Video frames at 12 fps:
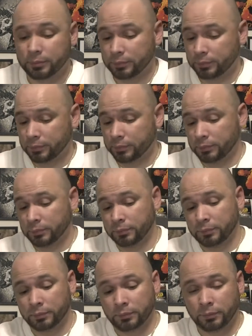
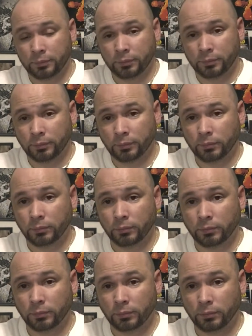
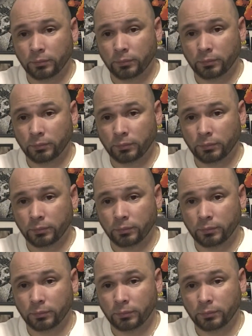
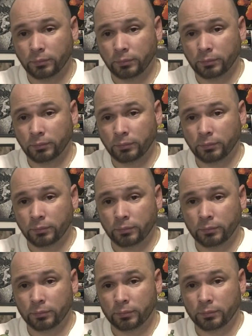
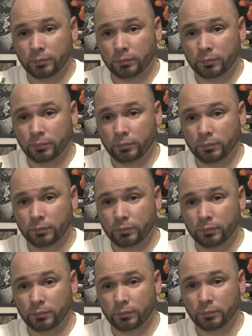
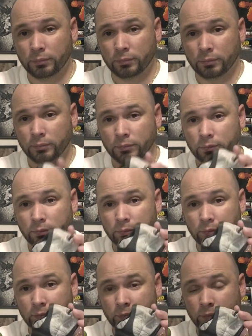
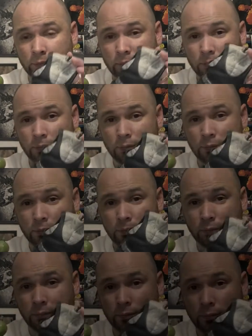
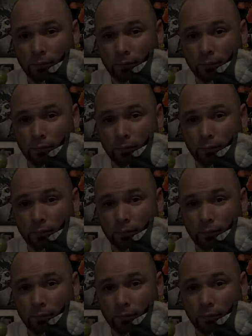Nothing is said.